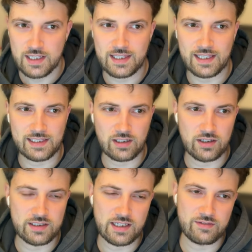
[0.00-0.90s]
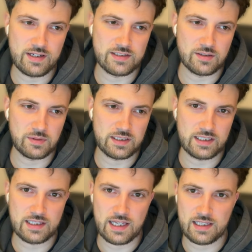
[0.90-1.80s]
Then the idea is I'm going
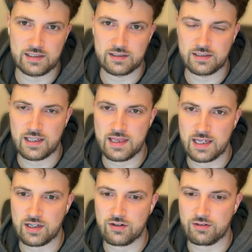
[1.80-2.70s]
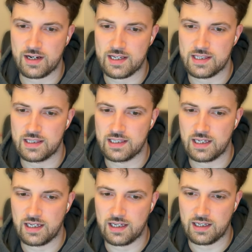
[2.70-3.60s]
to then
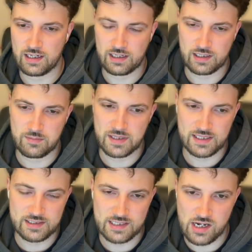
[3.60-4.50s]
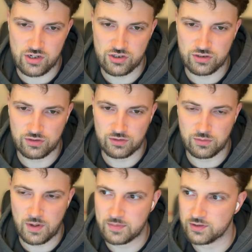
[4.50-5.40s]
create like a mini section on
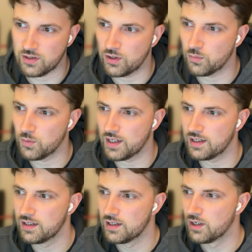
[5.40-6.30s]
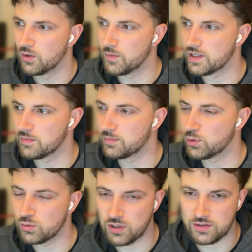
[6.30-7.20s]
the website where we can
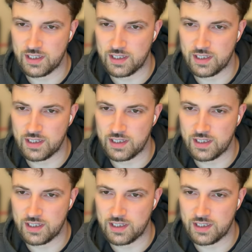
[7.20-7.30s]
pull those